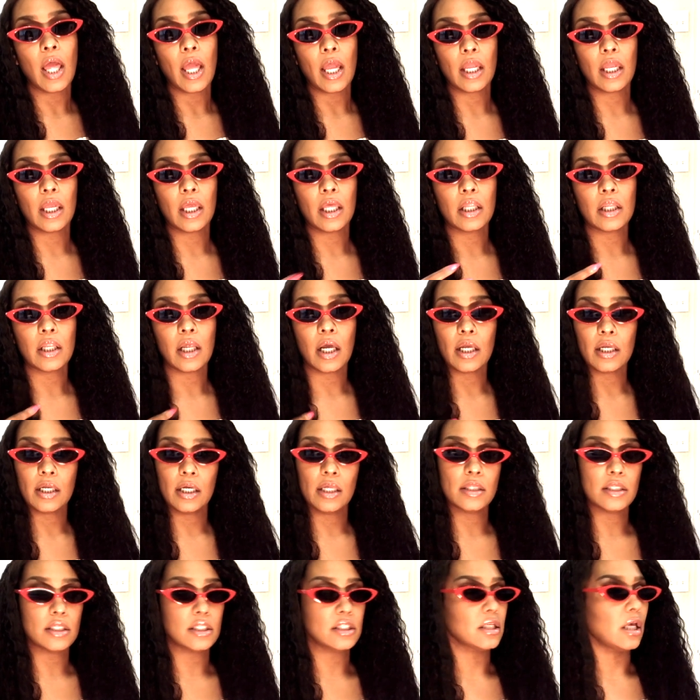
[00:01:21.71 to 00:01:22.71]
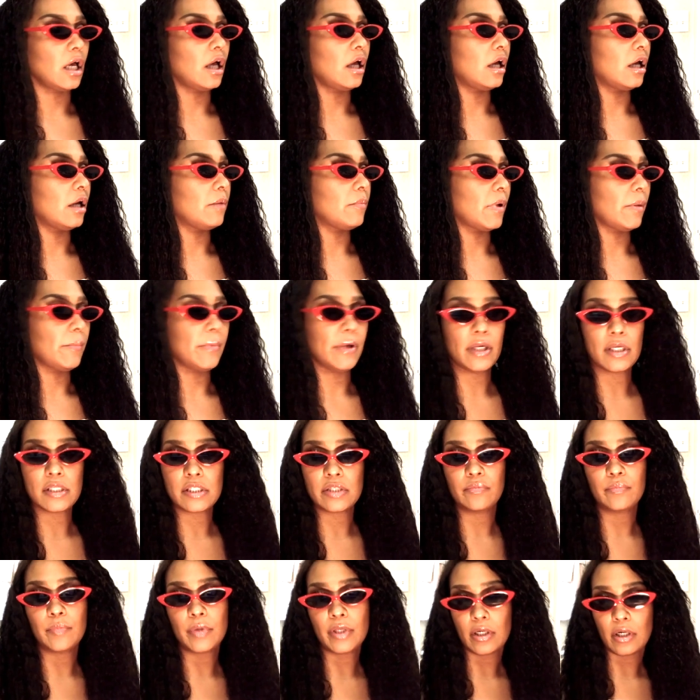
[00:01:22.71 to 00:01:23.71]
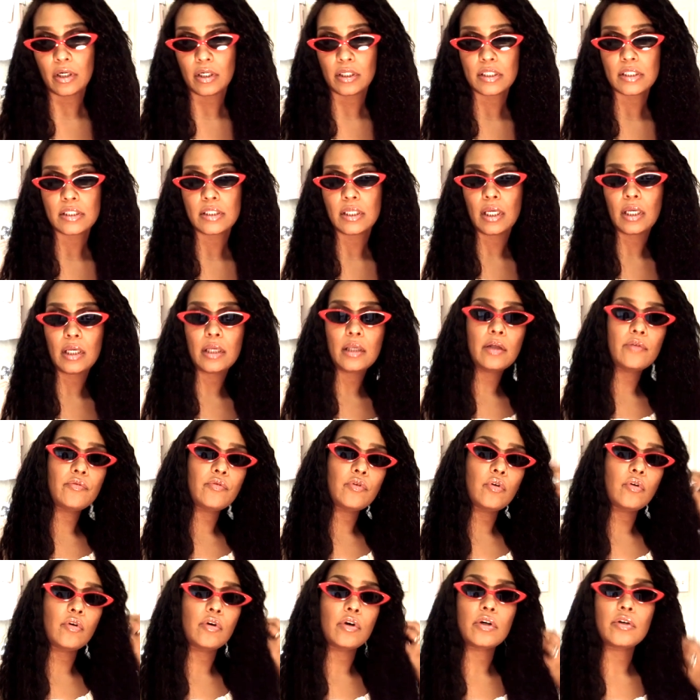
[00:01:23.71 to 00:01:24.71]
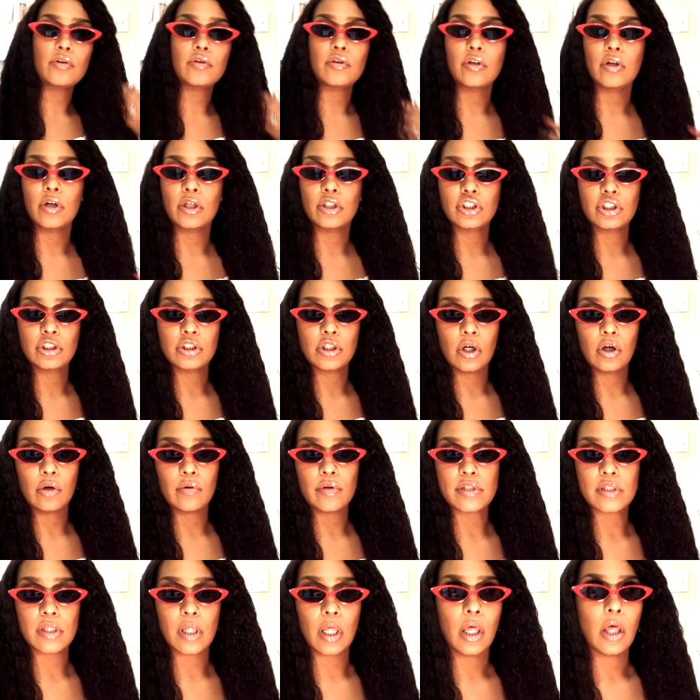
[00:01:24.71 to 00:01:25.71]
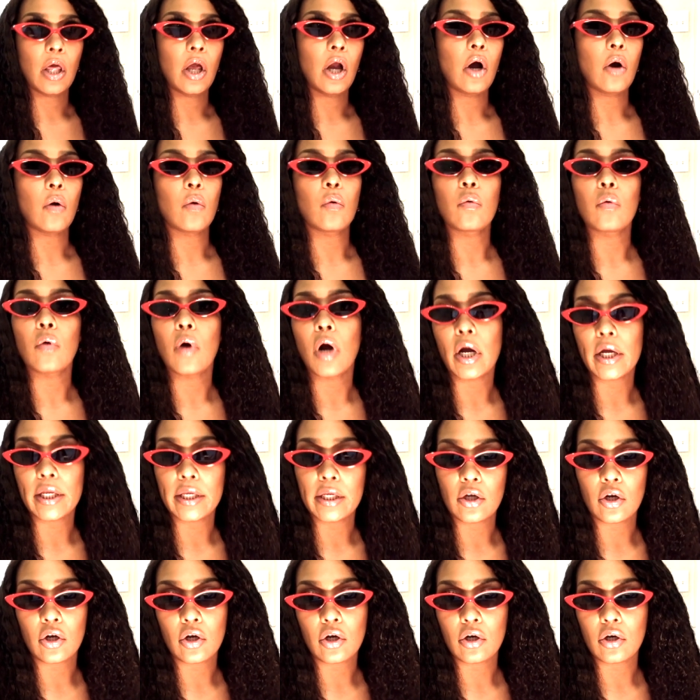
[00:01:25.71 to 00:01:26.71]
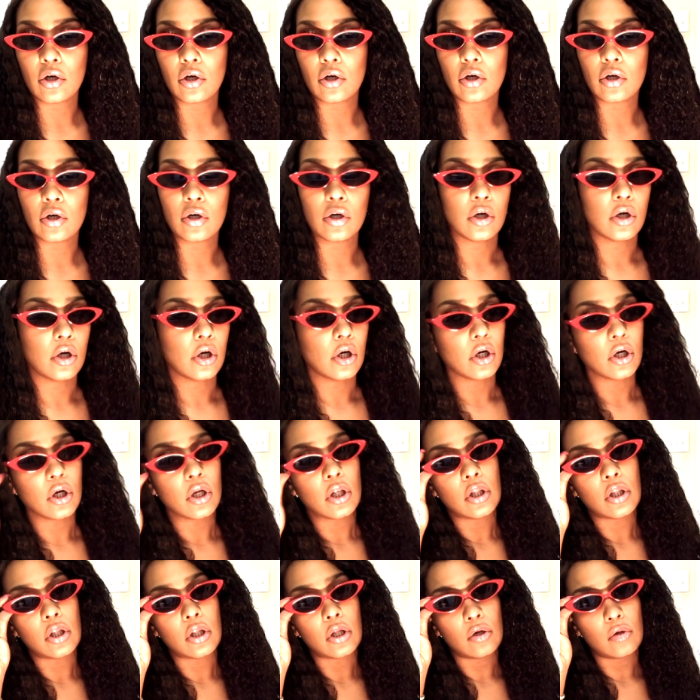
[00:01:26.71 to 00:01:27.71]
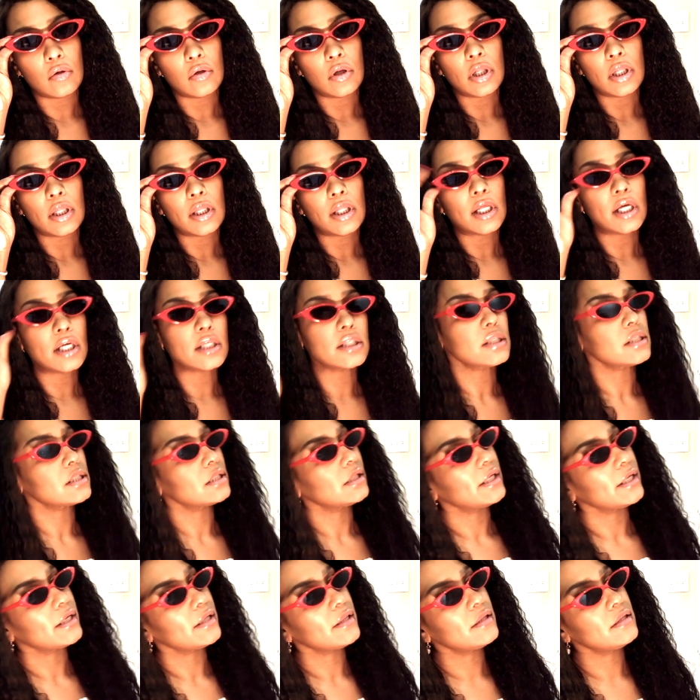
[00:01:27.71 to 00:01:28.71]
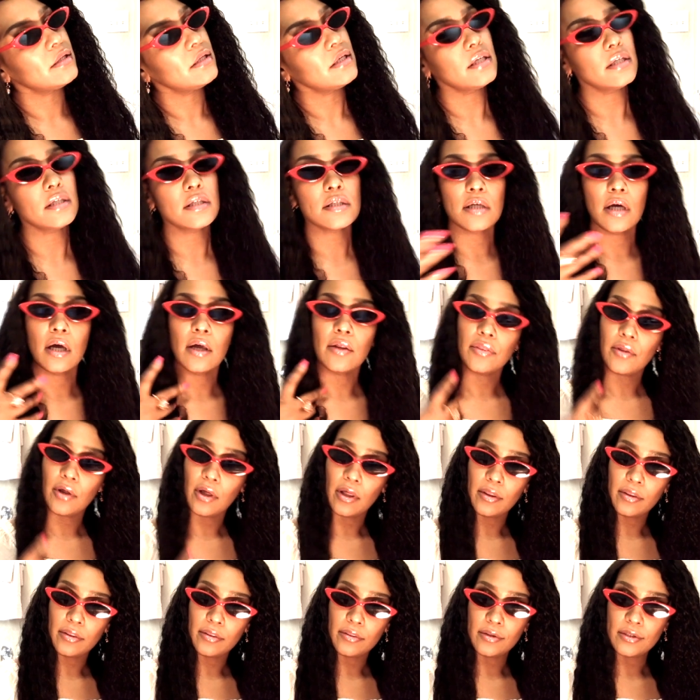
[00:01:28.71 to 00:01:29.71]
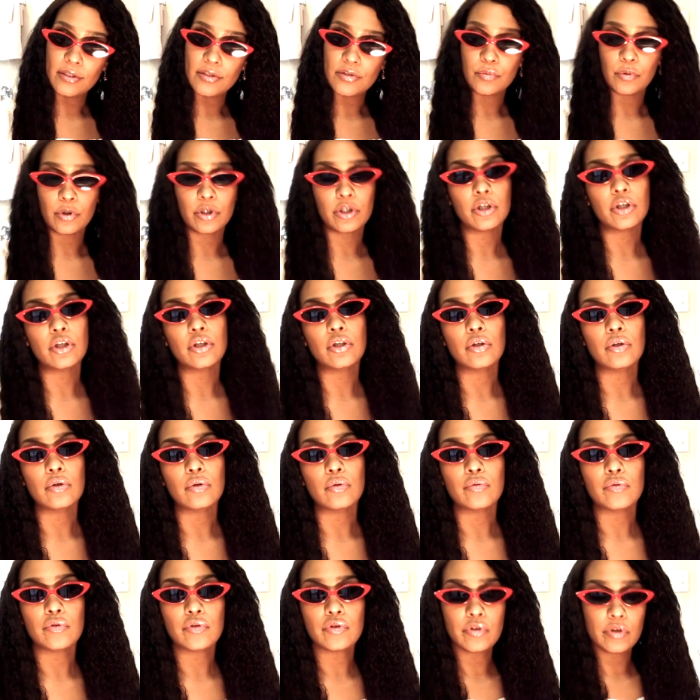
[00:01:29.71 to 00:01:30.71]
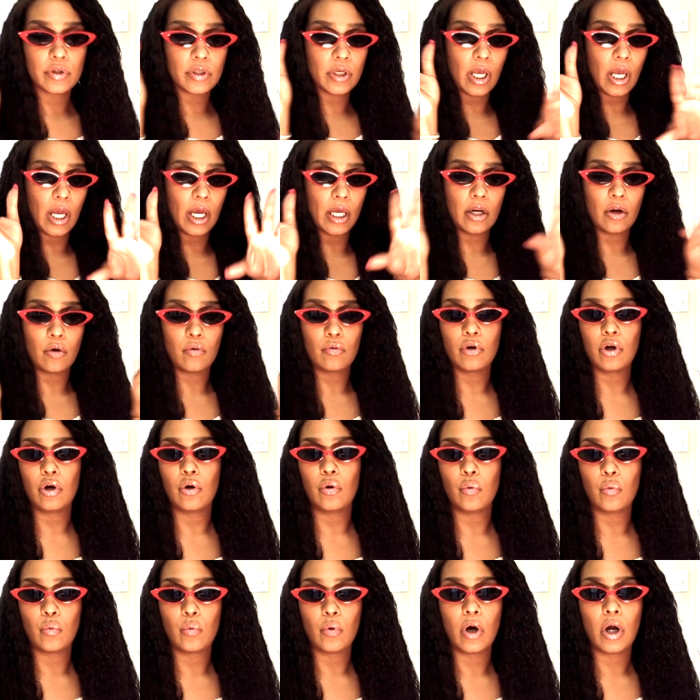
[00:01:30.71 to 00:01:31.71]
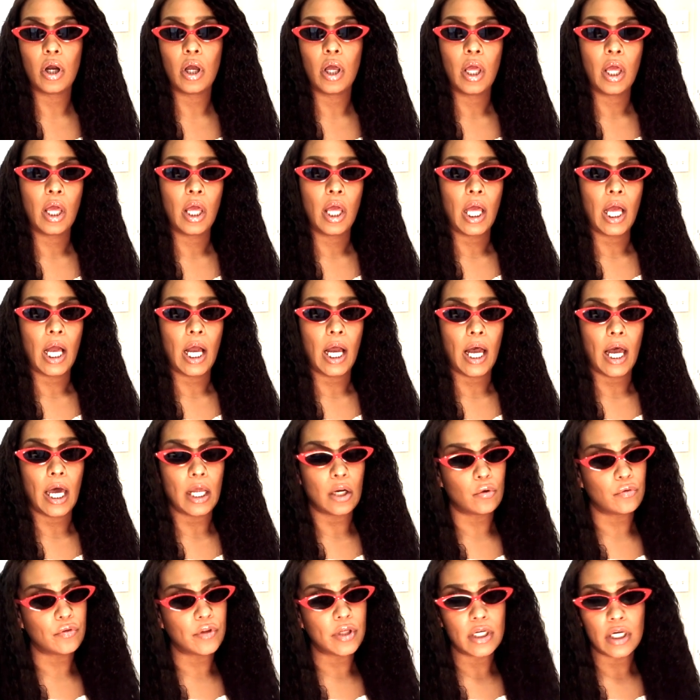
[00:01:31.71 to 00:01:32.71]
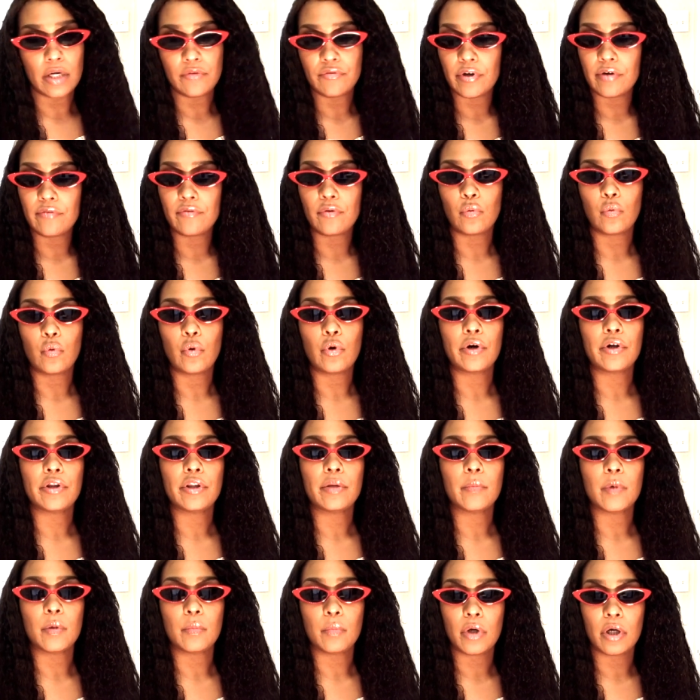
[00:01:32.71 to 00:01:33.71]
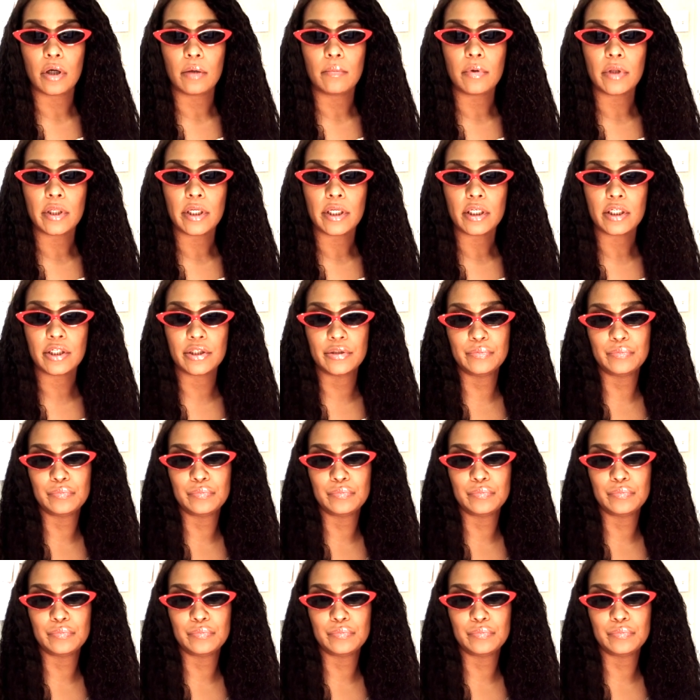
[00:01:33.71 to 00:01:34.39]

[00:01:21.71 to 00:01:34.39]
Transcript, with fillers: And I got these um, because of Beyonce, of course. You know, she's always rocking her little glasses like this. I thought these were cute. I don't know. I don't think I've ever worn them in public.